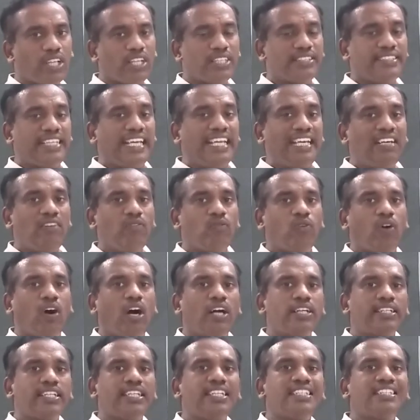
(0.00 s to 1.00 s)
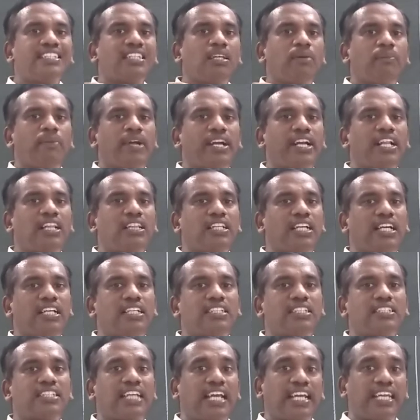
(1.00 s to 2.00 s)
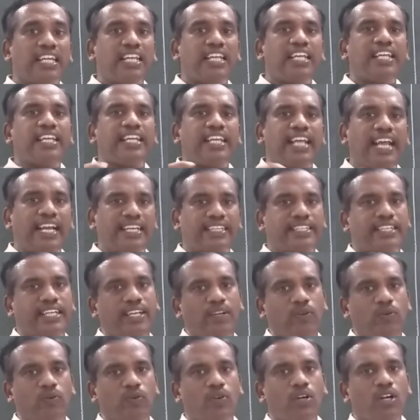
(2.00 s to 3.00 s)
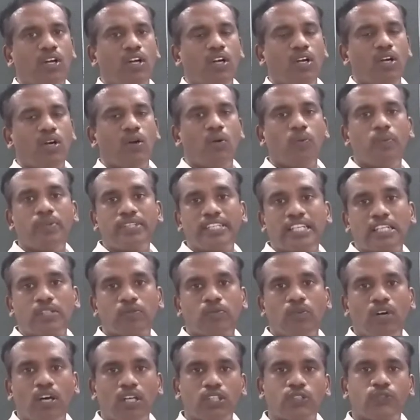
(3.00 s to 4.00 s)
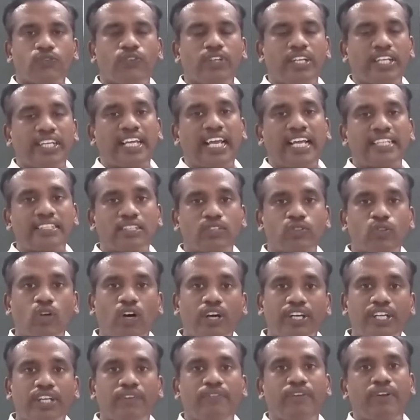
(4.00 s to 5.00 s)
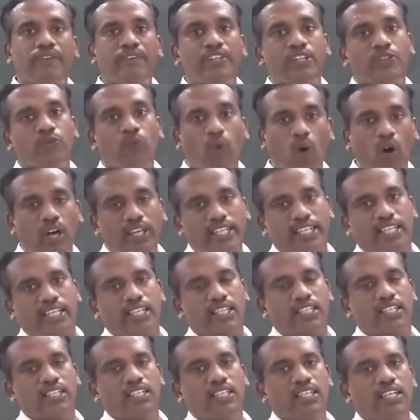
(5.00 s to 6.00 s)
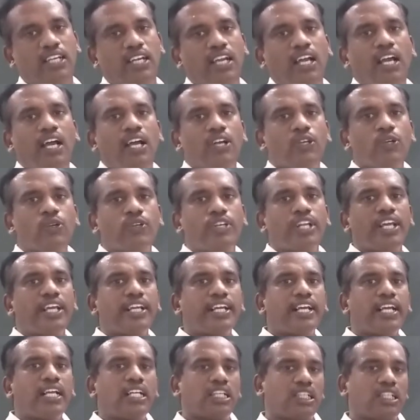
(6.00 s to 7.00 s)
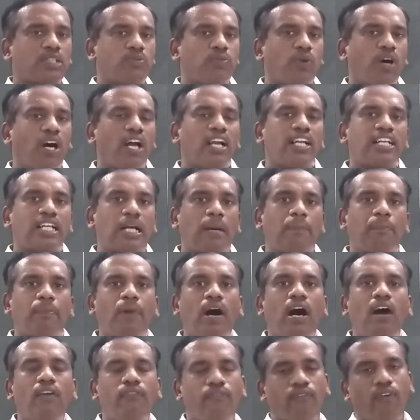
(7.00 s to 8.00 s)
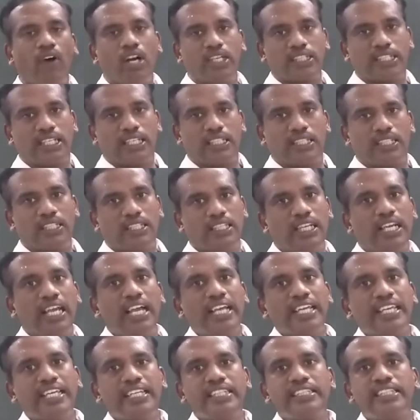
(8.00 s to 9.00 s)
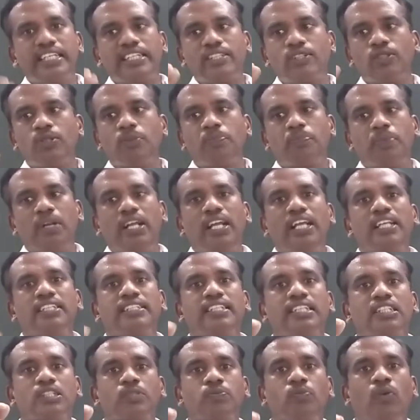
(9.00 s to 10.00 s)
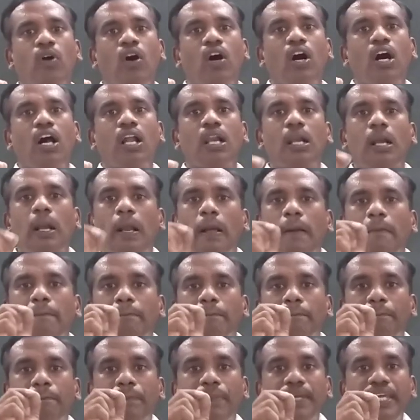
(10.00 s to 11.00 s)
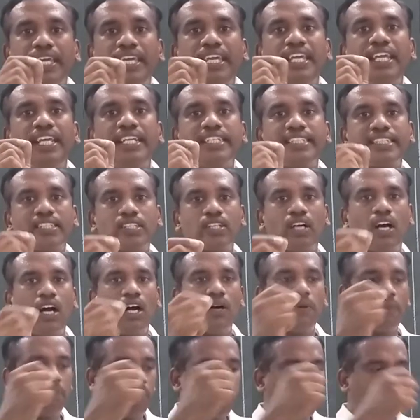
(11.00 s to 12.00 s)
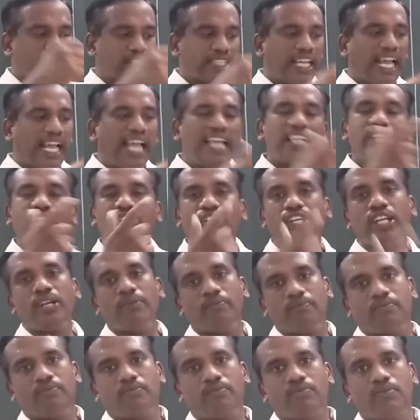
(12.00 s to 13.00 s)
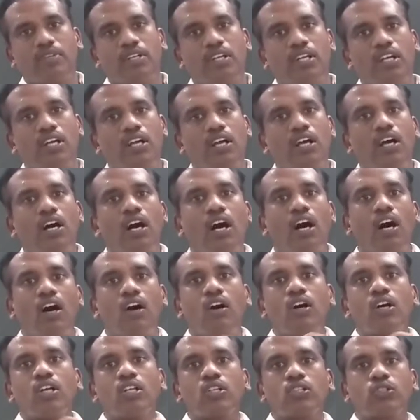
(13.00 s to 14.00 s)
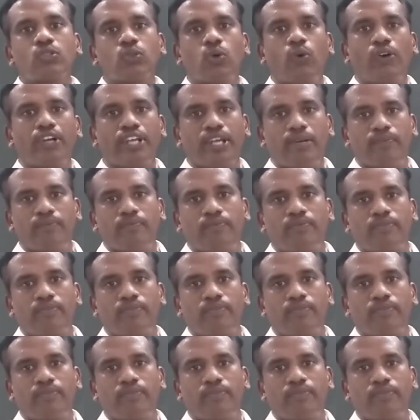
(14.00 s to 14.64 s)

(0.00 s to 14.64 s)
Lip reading: then what is the metal that is highly reactive with atmospheric gases or even with water? You take a small cup of water. In that you place a small piece of potassium or sodium.